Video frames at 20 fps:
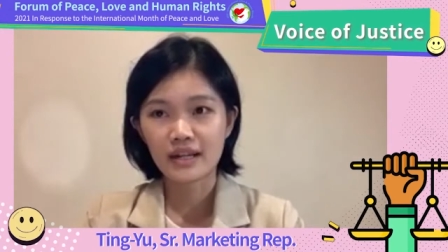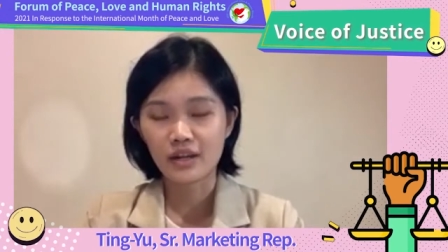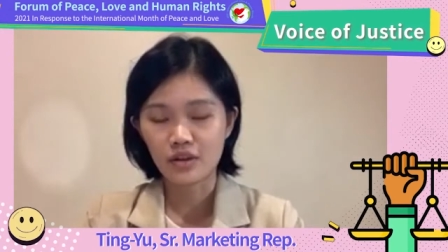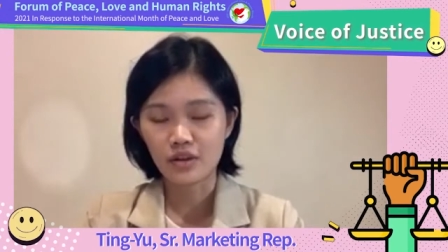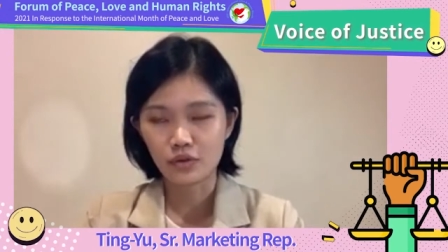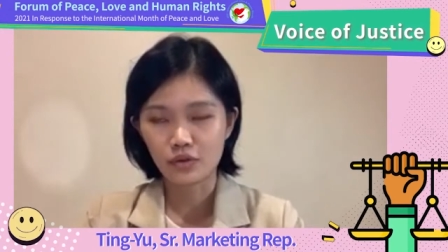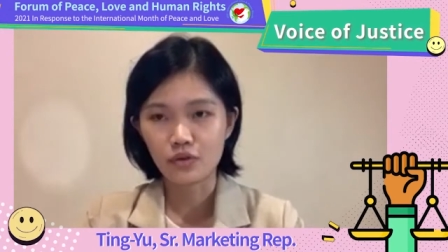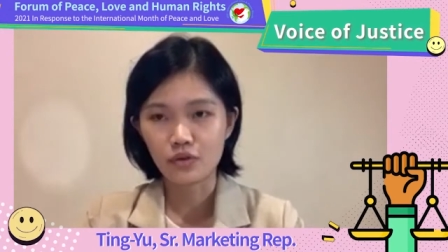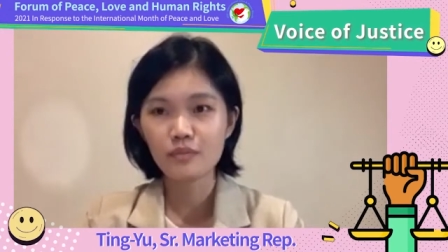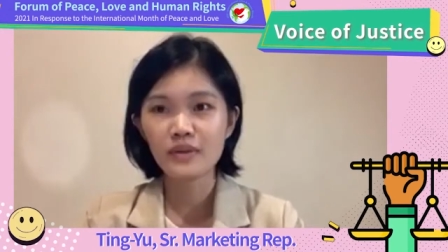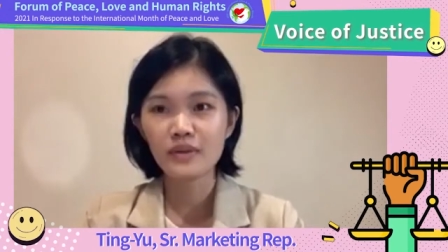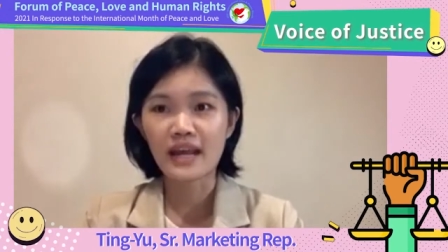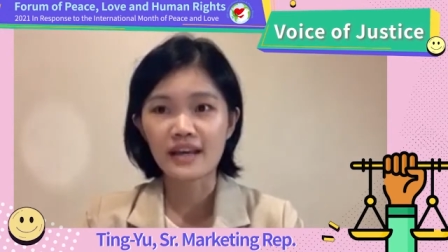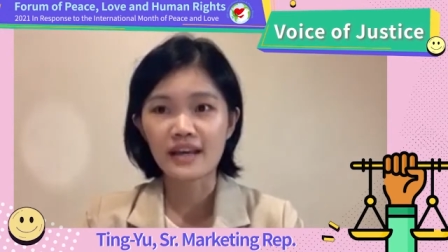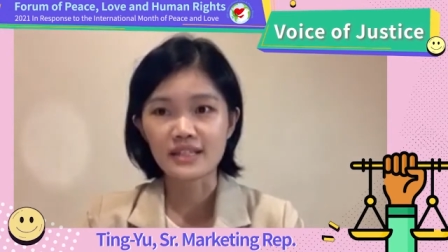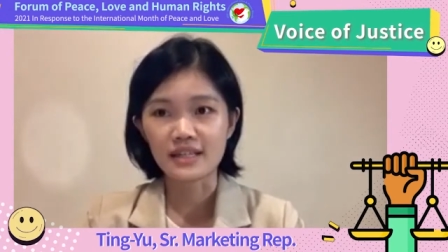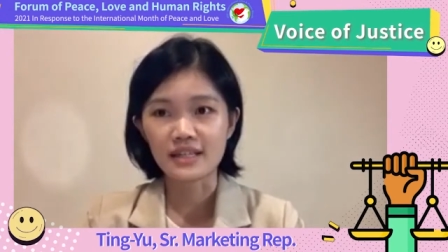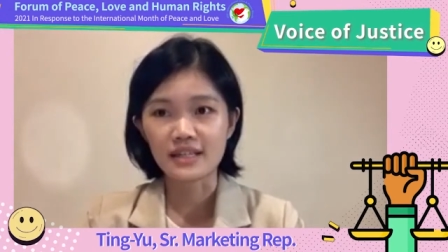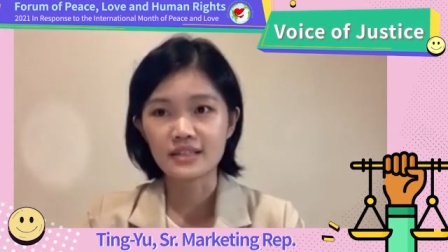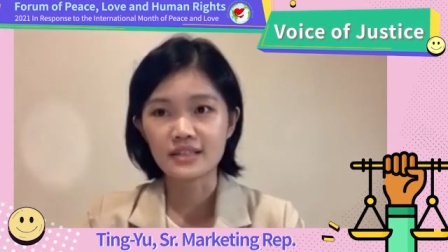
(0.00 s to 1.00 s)

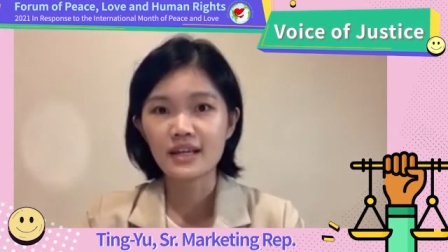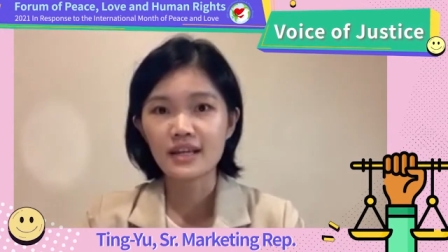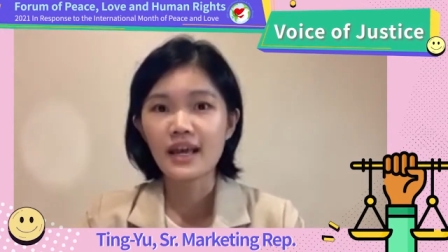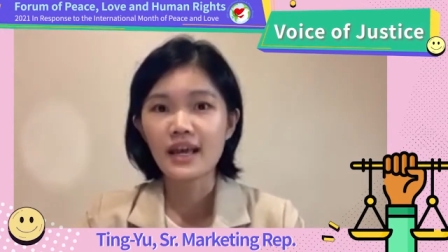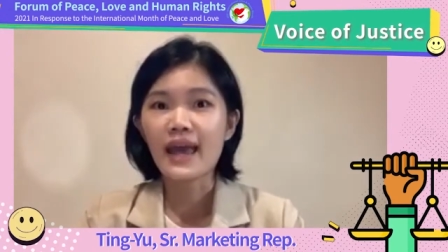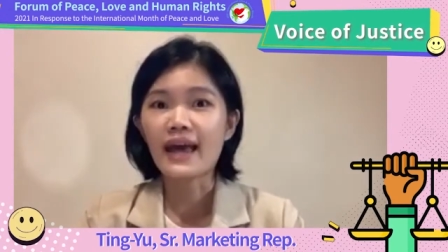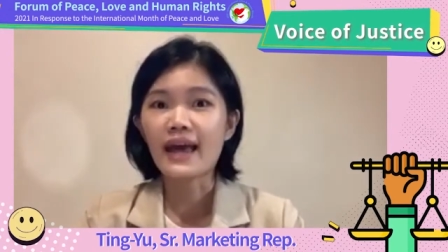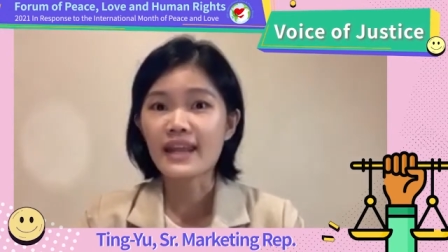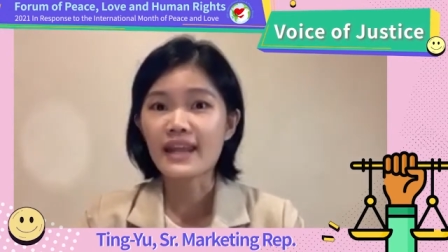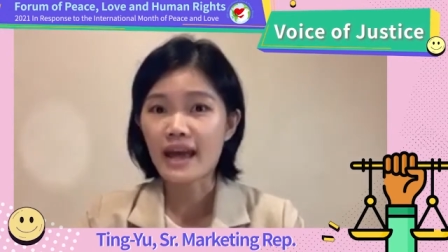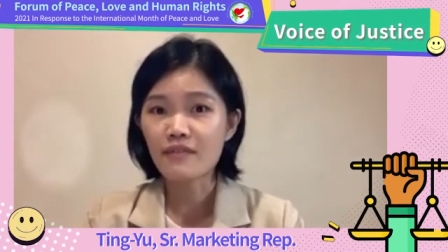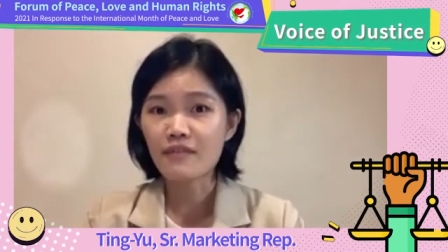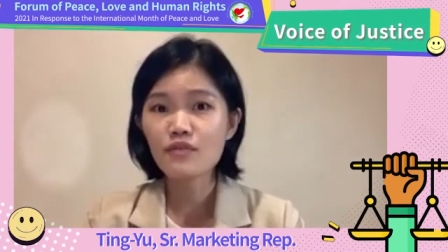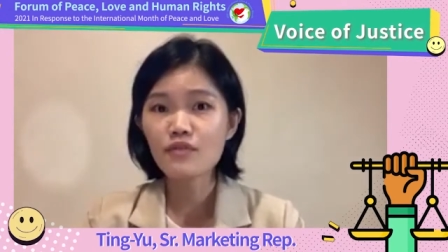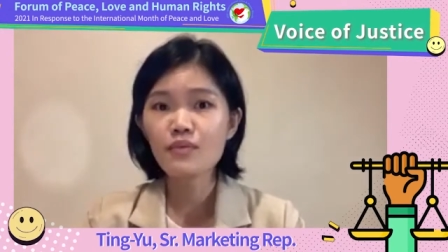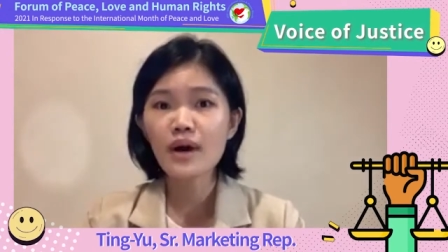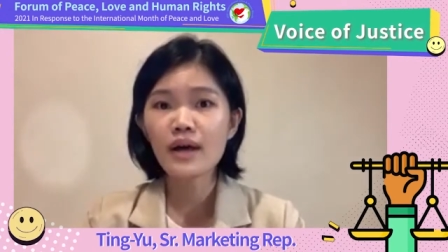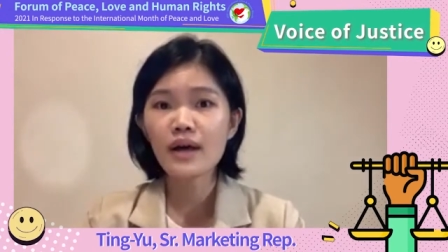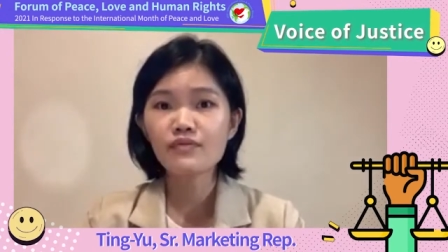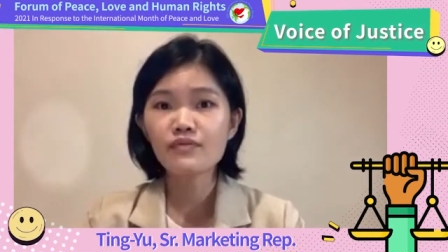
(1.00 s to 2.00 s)
illuminated and
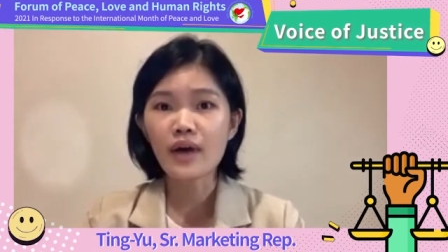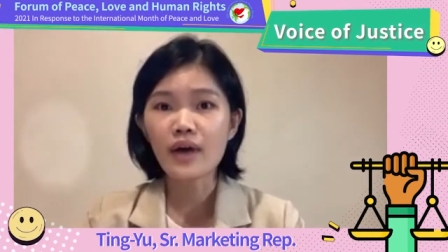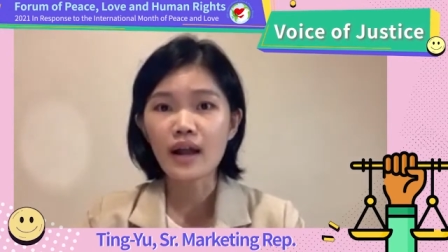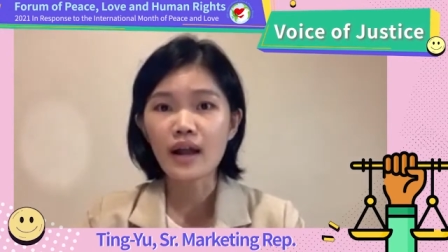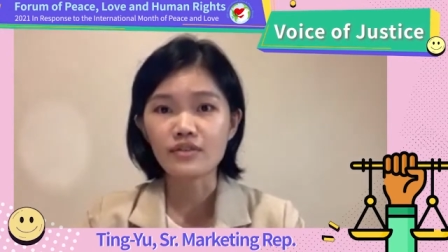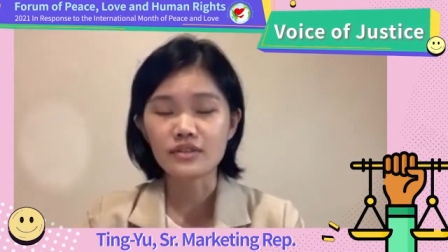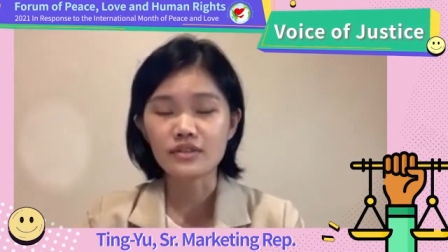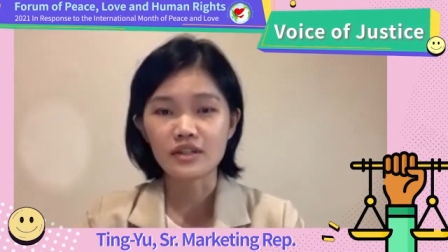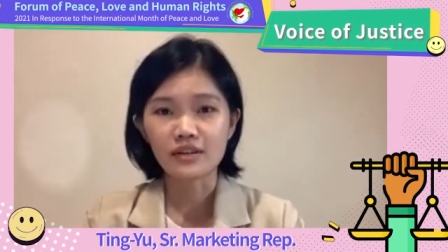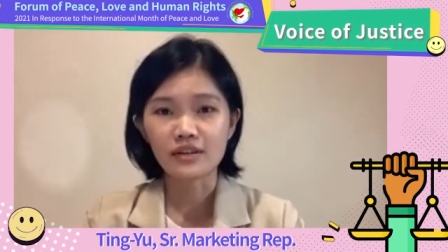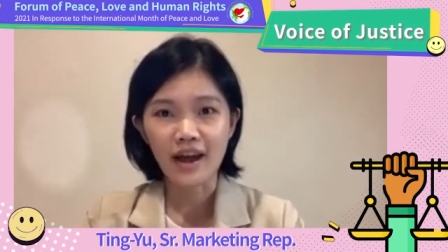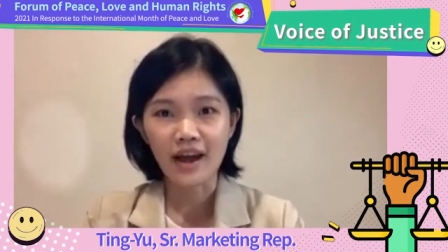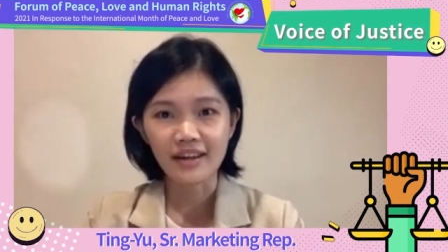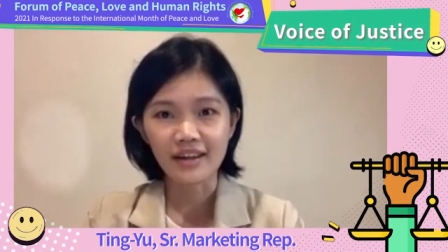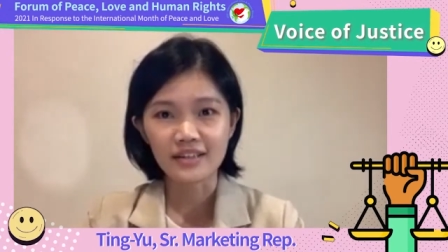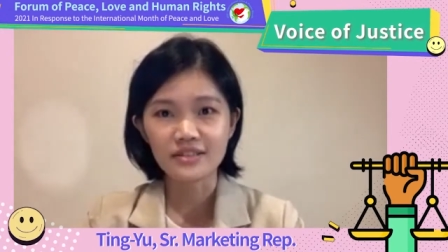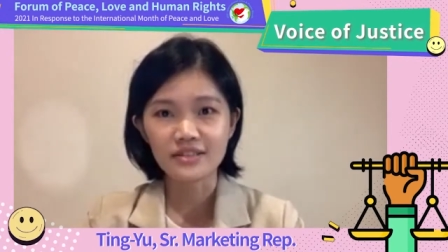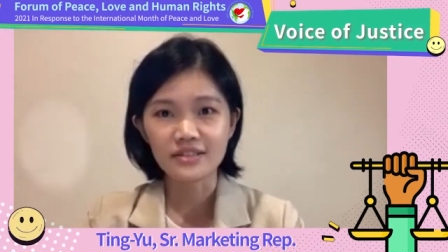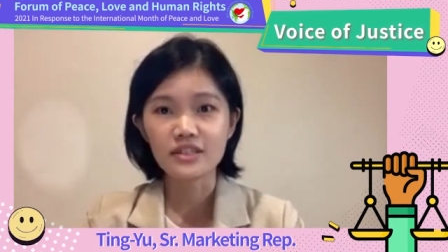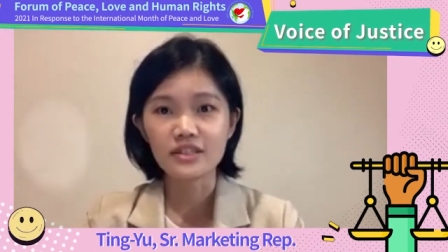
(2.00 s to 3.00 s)
everyone follows the
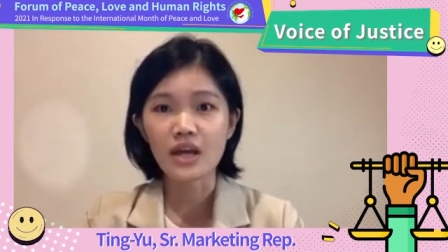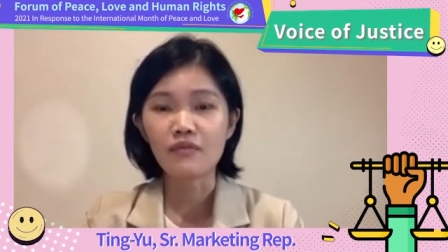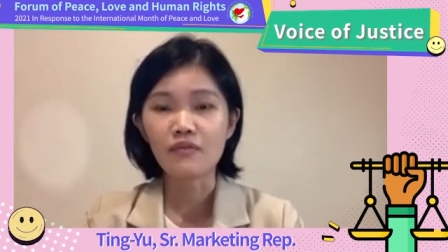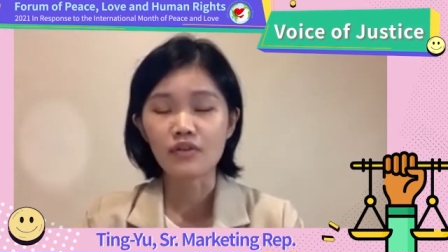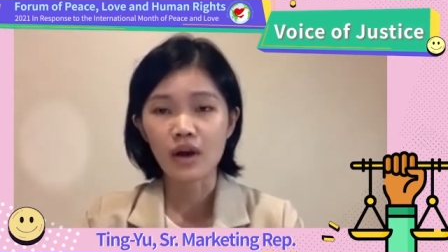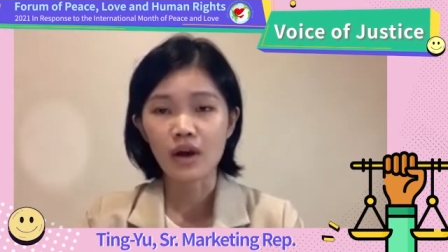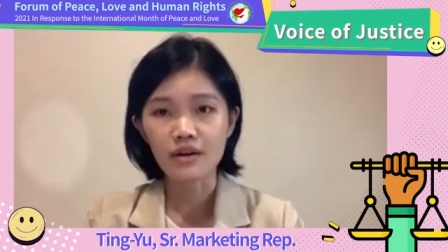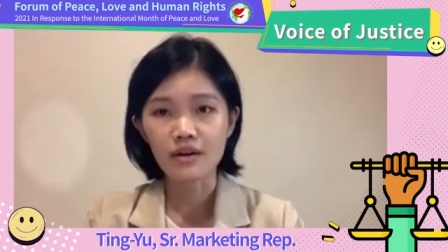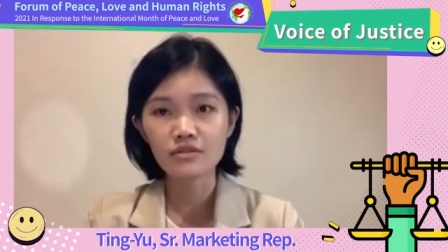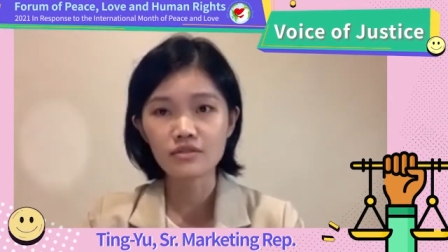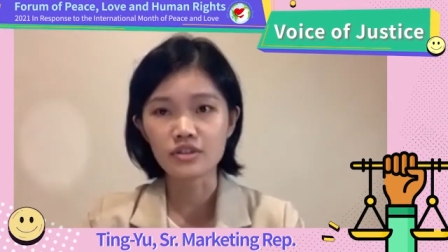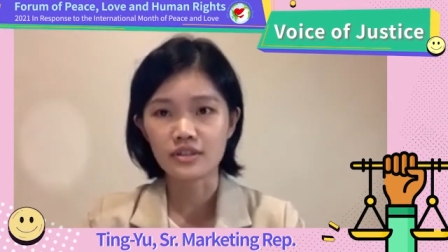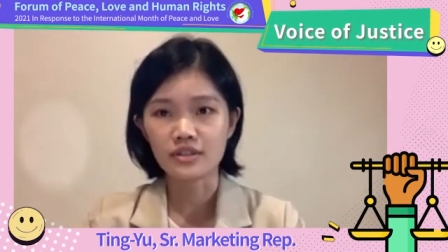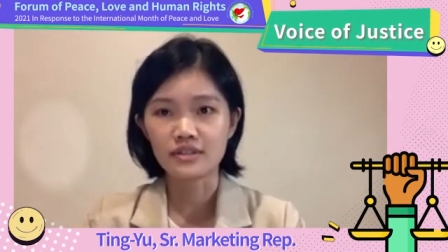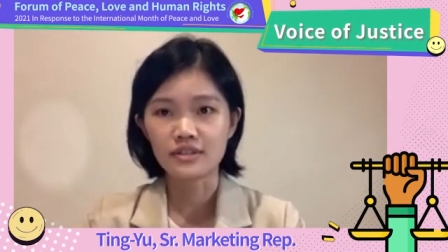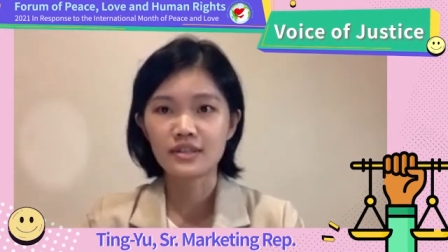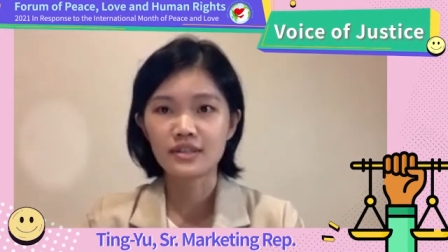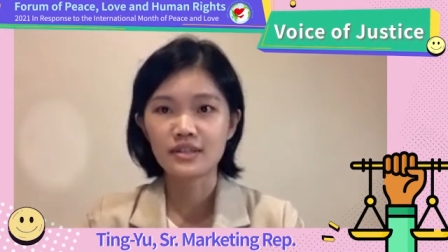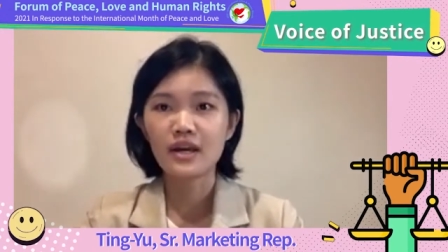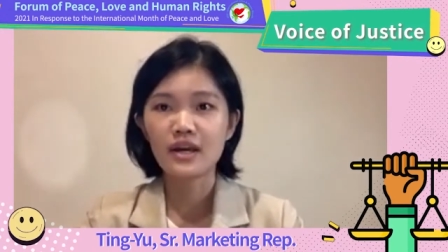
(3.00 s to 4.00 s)
guidance of
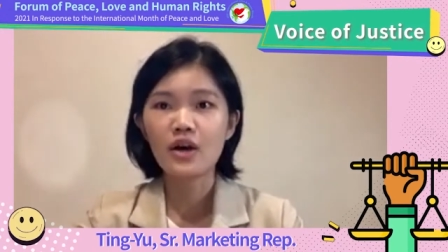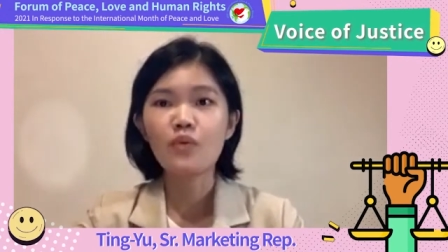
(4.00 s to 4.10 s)
conscience,